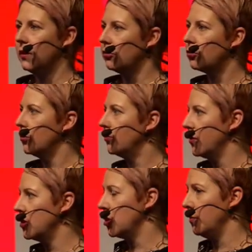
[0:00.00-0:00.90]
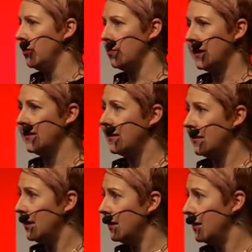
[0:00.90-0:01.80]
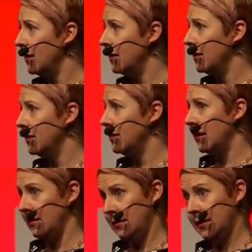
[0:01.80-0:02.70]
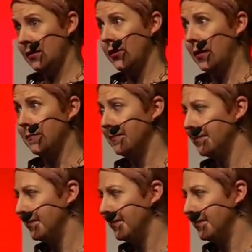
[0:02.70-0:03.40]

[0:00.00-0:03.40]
really true for the gerbils because Seek tended to kill them.